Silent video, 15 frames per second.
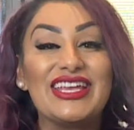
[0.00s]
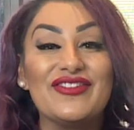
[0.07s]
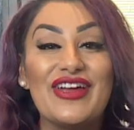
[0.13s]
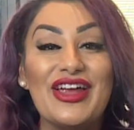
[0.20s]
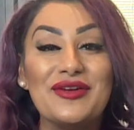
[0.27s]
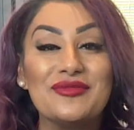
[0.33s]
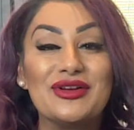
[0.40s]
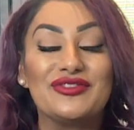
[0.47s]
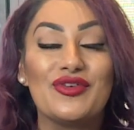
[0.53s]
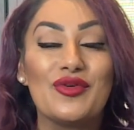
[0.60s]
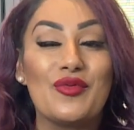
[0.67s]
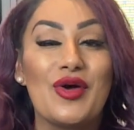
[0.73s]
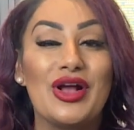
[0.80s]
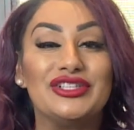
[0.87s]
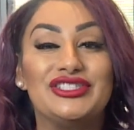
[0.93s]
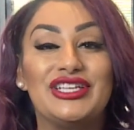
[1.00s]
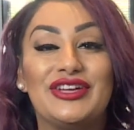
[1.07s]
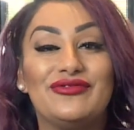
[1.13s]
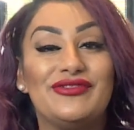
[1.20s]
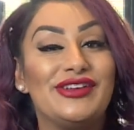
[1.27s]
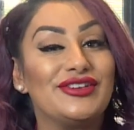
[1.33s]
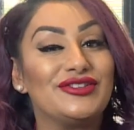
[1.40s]
you very much for
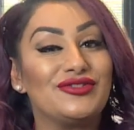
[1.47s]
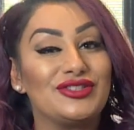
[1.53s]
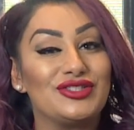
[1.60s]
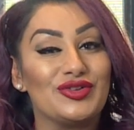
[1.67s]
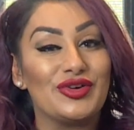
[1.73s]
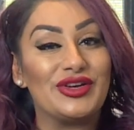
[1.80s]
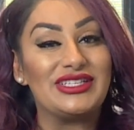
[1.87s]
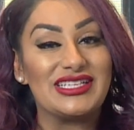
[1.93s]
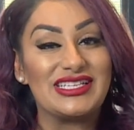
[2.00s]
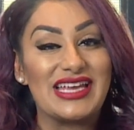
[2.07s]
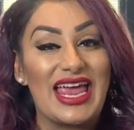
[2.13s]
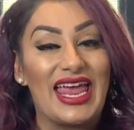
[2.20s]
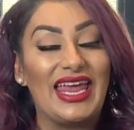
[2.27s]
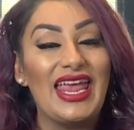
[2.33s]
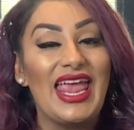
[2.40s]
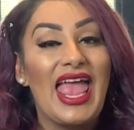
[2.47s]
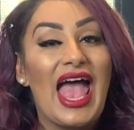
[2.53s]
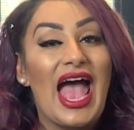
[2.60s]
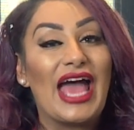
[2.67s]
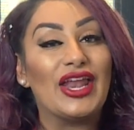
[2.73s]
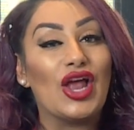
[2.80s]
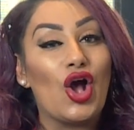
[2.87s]
watching Reena's Rasoi today,
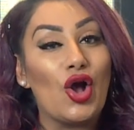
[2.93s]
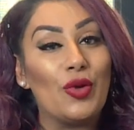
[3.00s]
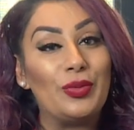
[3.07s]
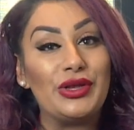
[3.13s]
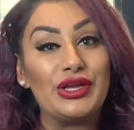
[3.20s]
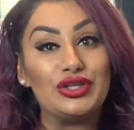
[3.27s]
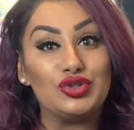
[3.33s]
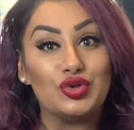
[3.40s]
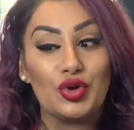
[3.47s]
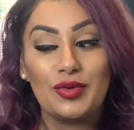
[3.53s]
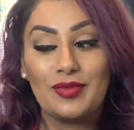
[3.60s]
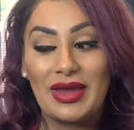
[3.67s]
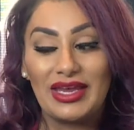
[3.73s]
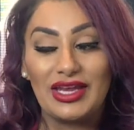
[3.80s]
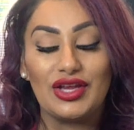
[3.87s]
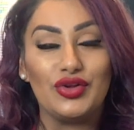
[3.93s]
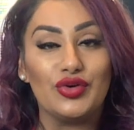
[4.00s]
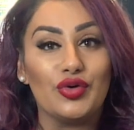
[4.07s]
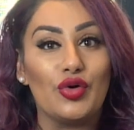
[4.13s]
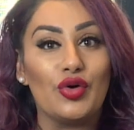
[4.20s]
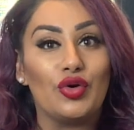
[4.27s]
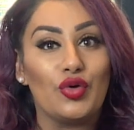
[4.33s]
and I hope you enjoy making
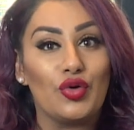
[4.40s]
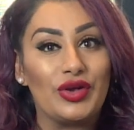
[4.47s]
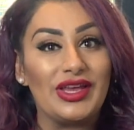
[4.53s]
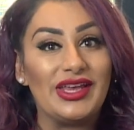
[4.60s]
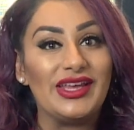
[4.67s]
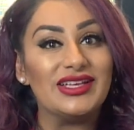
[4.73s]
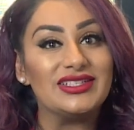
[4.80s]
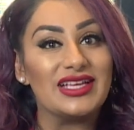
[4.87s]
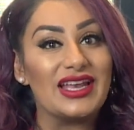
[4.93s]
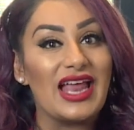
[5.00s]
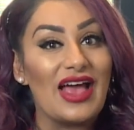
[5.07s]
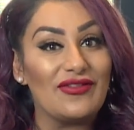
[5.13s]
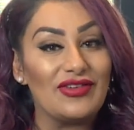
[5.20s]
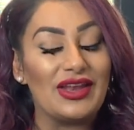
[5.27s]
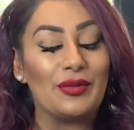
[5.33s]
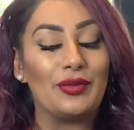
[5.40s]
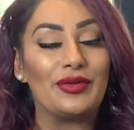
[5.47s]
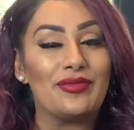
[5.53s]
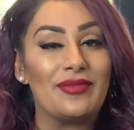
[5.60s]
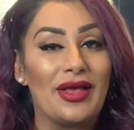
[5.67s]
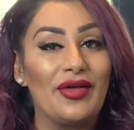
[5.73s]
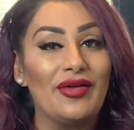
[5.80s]
your cookies and having it
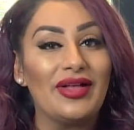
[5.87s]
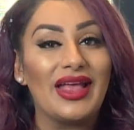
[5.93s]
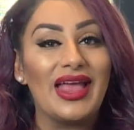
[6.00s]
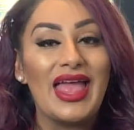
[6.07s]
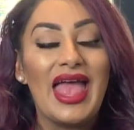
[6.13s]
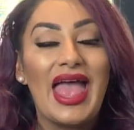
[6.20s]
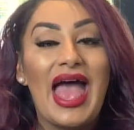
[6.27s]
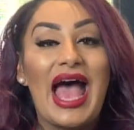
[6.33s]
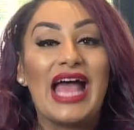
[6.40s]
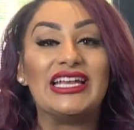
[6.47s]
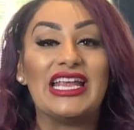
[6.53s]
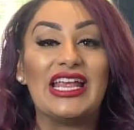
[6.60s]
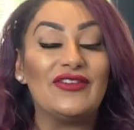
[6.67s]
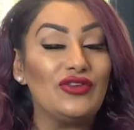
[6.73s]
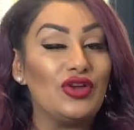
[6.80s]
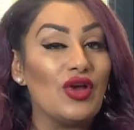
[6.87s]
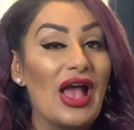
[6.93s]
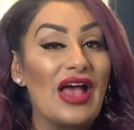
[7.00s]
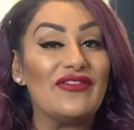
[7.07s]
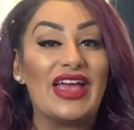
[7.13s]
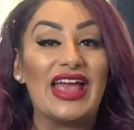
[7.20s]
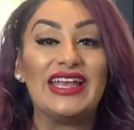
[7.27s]
with milk. And if you
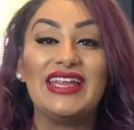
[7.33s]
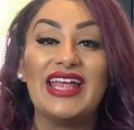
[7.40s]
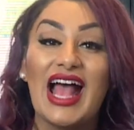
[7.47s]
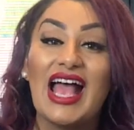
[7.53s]
have any